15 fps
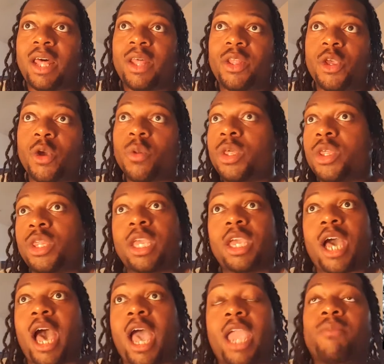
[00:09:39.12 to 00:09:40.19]
The only thing
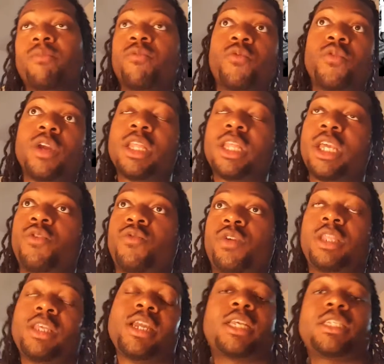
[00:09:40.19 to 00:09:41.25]
I am really,
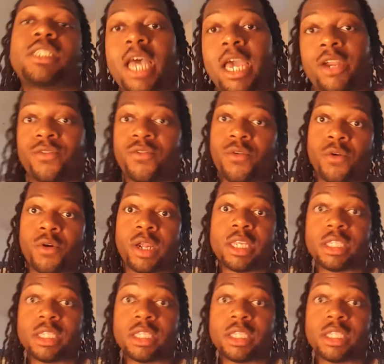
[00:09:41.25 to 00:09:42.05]
really excited for